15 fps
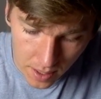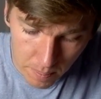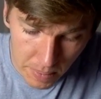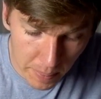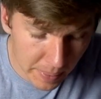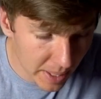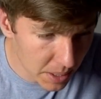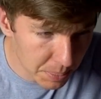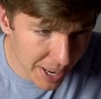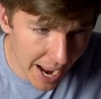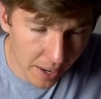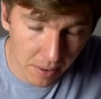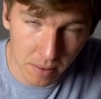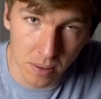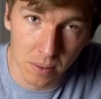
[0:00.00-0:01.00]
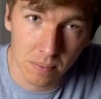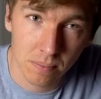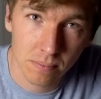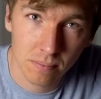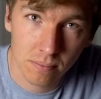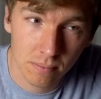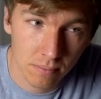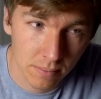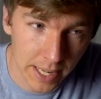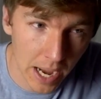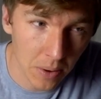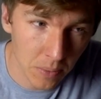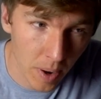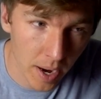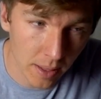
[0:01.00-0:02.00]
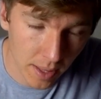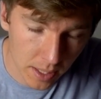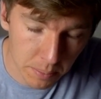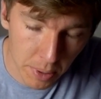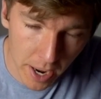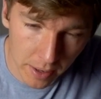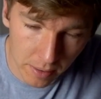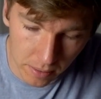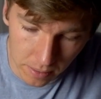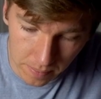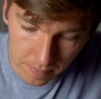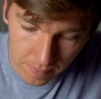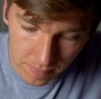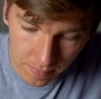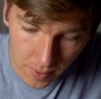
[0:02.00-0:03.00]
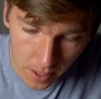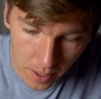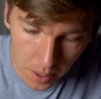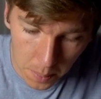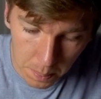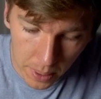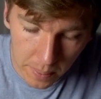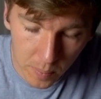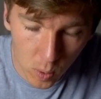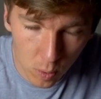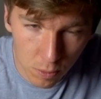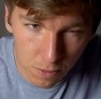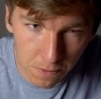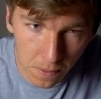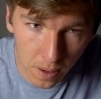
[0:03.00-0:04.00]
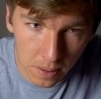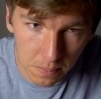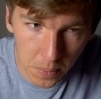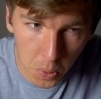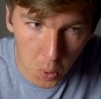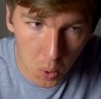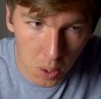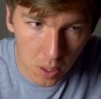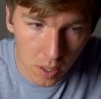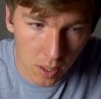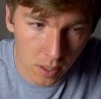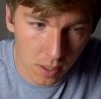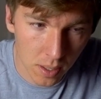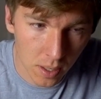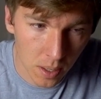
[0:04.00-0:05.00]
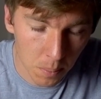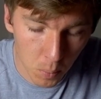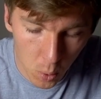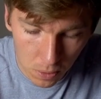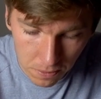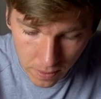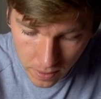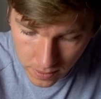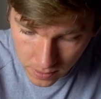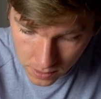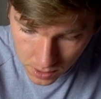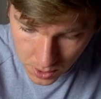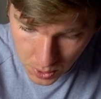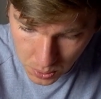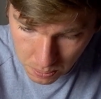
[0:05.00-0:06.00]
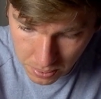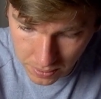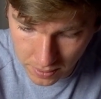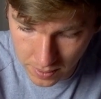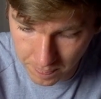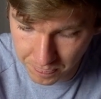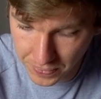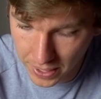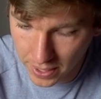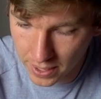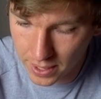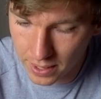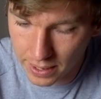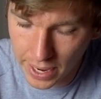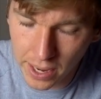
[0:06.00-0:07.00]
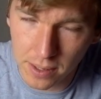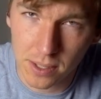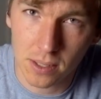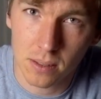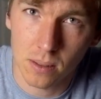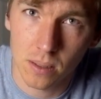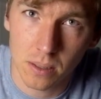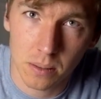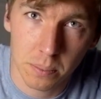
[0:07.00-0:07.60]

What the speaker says: Maybe less practical. Downright less practical. But a more fun pour, more fun scoop, and it just looks